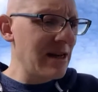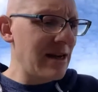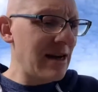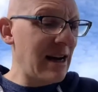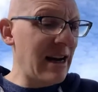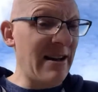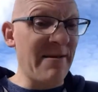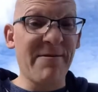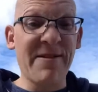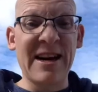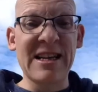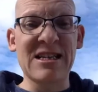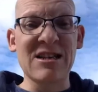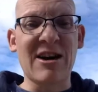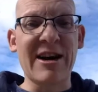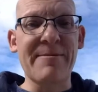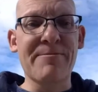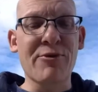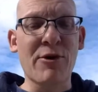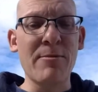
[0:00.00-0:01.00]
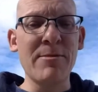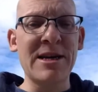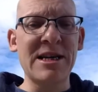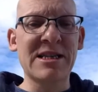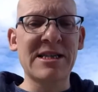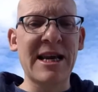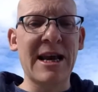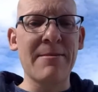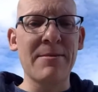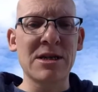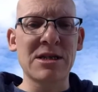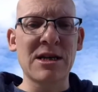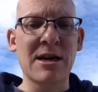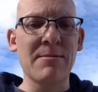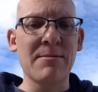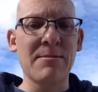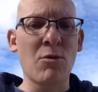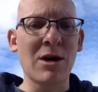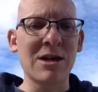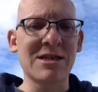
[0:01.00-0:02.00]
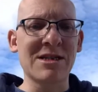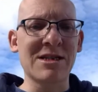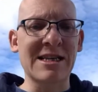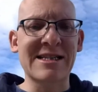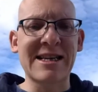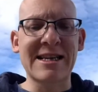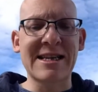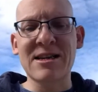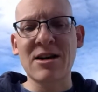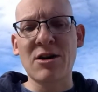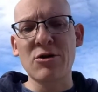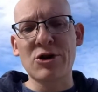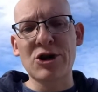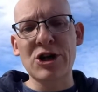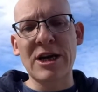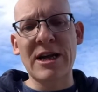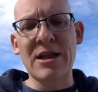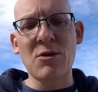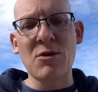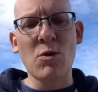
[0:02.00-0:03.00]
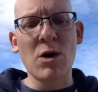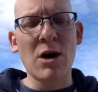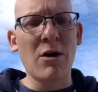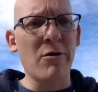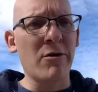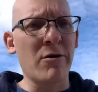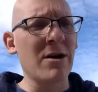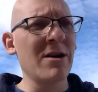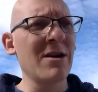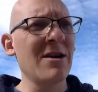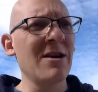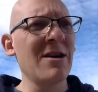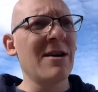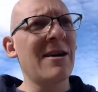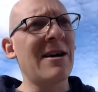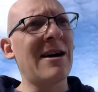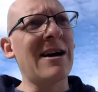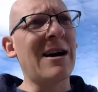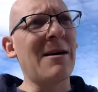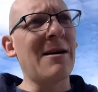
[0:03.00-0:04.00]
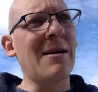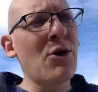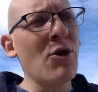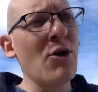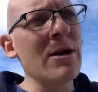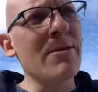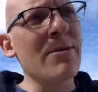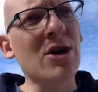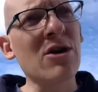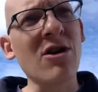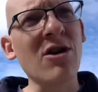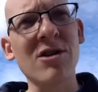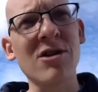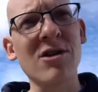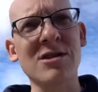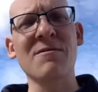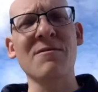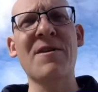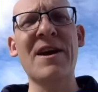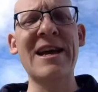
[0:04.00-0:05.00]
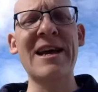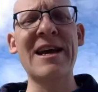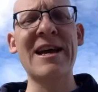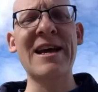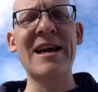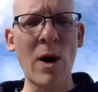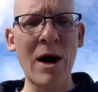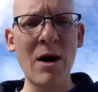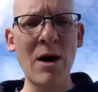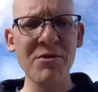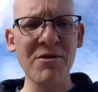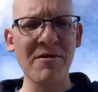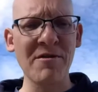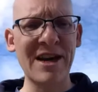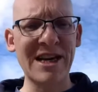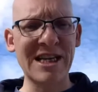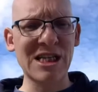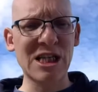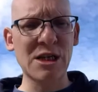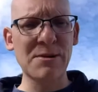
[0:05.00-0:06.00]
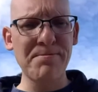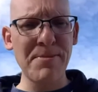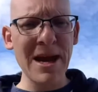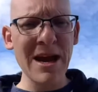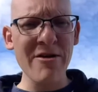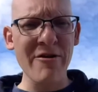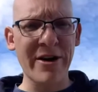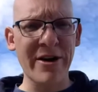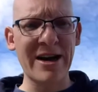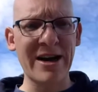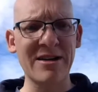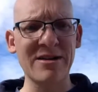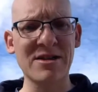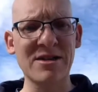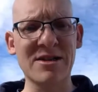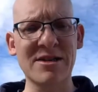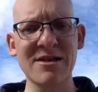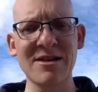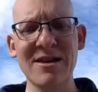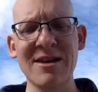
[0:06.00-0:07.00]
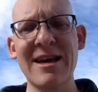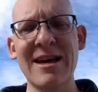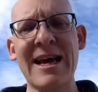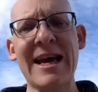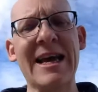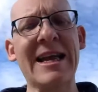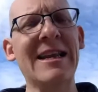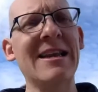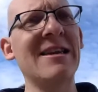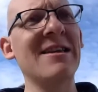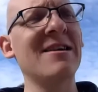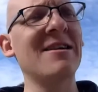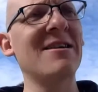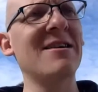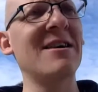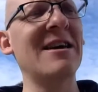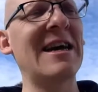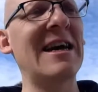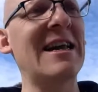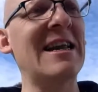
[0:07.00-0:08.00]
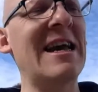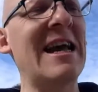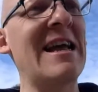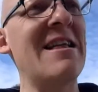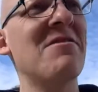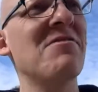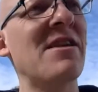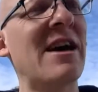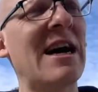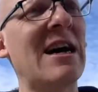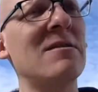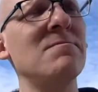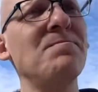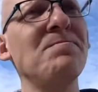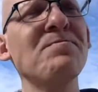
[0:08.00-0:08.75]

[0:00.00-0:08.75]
In fact, I'd probably see him as #1 success coach in the world, purely because of his wealth of experience in that.